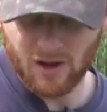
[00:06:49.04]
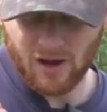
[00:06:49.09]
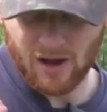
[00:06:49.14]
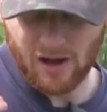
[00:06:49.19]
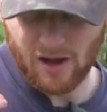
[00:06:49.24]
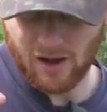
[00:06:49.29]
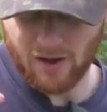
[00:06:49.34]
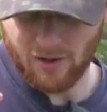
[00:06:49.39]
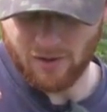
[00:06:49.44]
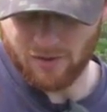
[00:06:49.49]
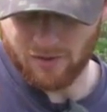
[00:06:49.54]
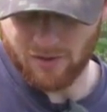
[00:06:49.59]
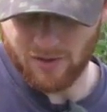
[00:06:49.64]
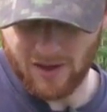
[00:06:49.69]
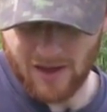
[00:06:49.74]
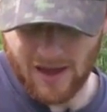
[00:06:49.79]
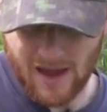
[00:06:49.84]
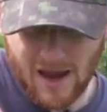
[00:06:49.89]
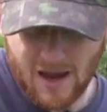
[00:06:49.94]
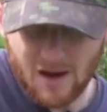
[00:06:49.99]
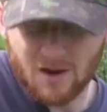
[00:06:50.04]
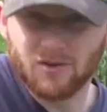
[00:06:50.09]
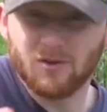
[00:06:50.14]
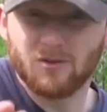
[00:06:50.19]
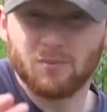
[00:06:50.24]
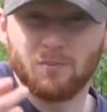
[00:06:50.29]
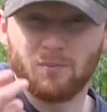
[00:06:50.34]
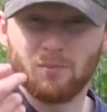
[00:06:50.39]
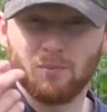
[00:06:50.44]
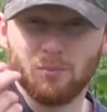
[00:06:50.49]
the
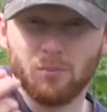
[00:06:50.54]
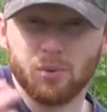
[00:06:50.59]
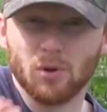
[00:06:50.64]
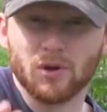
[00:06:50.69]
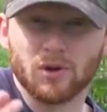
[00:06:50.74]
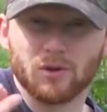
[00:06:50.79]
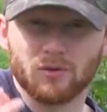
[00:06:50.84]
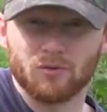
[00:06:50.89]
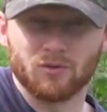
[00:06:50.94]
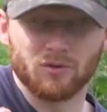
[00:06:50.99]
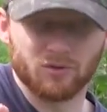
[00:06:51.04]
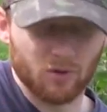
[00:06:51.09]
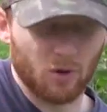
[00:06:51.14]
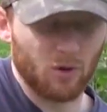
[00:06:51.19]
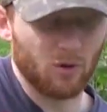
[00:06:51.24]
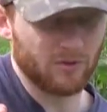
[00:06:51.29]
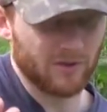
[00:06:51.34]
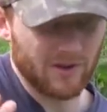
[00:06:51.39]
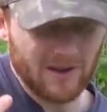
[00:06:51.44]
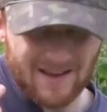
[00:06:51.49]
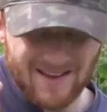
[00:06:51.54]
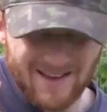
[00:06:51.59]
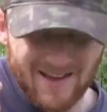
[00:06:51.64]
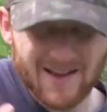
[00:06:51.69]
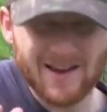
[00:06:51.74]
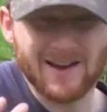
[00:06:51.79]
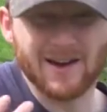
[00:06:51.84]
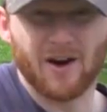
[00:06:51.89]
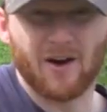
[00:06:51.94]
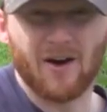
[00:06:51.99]
end bullet result
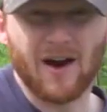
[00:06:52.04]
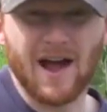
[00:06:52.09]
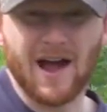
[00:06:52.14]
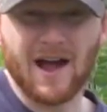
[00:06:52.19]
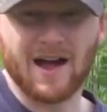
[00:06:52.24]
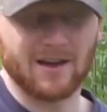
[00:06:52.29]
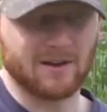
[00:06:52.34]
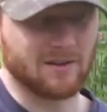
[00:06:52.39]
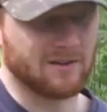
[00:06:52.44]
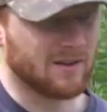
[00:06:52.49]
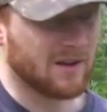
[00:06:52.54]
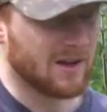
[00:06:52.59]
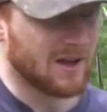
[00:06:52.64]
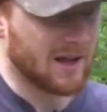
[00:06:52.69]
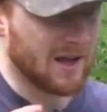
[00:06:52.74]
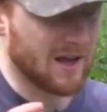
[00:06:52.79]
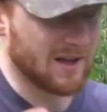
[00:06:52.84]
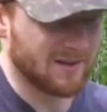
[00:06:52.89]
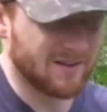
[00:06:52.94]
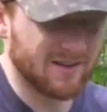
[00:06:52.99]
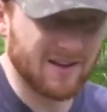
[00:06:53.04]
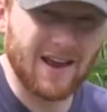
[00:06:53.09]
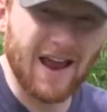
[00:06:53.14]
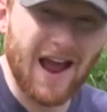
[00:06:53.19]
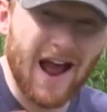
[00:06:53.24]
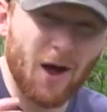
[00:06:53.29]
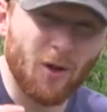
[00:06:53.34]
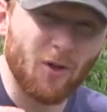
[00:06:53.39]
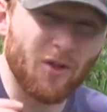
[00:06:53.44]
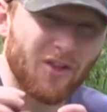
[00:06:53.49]
in our hand and see
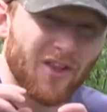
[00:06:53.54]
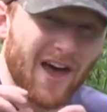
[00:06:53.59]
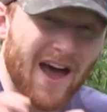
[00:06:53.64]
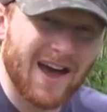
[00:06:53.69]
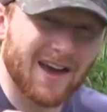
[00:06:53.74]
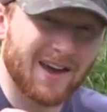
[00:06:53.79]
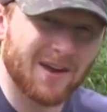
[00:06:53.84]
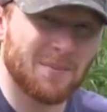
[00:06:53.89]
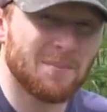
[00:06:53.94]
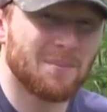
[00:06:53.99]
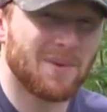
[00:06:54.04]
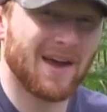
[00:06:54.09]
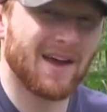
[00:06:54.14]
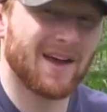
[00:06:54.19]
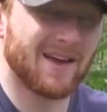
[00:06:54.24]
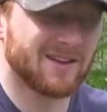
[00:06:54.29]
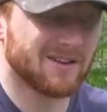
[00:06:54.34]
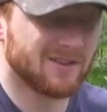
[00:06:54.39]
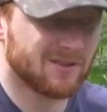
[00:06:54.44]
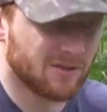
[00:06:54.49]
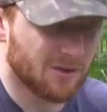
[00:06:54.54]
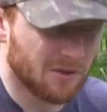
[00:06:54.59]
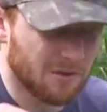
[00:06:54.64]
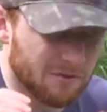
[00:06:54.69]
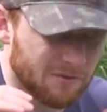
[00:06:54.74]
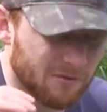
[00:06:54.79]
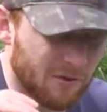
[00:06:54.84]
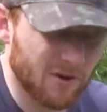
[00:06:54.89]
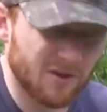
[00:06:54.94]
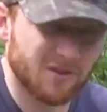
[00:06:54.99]
how that compares to the
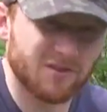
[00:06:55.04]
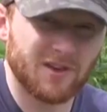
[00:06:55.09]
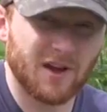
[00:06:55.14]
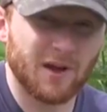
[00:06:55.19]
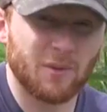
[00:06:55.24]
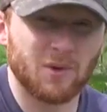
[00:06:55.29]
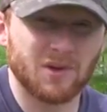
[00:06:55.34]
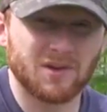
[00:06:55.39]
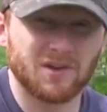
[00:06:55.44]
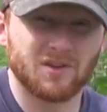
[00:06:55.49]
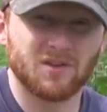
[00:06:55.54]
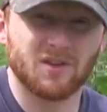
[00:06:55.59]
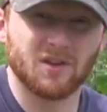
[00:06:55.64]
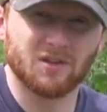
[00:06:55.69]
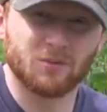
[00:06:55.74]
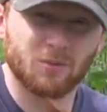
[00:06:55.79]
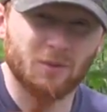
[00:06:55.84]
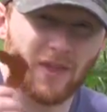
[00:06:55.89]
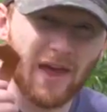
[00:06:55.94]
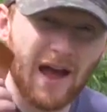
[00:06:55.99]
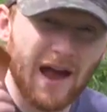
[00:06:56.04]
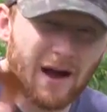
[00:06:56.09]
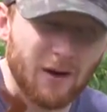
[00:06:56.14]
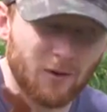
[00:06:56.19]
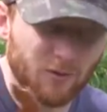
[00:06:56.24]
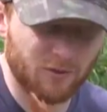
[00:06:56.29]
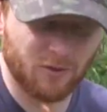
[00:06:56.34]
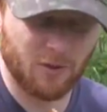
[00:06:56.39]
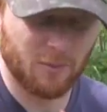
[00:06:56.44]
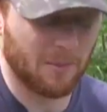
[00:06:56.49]
first time we did this
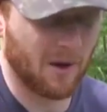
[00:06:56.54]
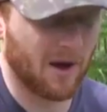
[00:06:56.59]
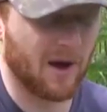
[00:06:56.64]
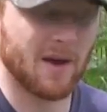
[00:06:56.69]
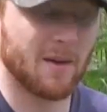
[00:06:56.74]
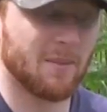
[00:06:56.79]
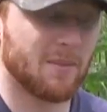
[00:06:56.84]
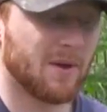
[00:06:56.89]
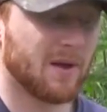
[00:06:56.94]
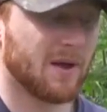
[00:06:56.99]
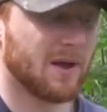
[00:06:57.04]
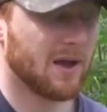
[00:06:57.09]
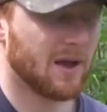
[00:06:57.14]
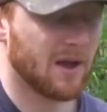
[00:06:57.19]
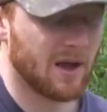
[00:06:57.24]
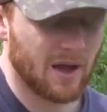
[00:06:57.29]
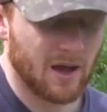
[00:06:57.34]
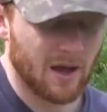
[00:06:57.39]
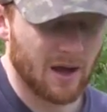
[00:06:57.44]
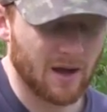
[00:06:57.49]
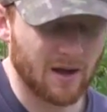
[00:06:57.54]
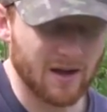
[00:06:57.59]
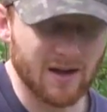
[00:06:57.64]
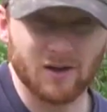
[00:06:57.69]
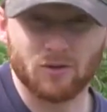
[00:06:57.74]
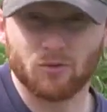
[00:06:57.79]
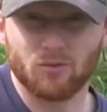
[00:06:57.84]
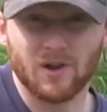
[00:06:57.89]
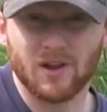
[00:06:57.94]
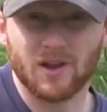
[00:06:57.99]
without the pipe.
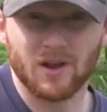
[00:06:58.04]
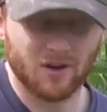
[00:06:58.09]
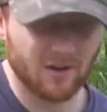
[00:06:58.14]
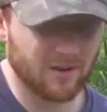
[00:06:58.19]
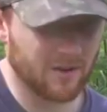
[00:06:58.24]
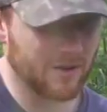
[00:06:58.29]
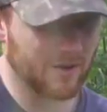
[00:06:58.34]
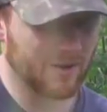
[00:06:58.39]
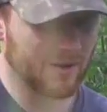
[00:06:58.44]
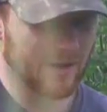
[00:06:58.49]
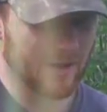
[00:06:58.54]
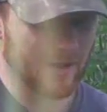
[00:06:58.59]
It's really going to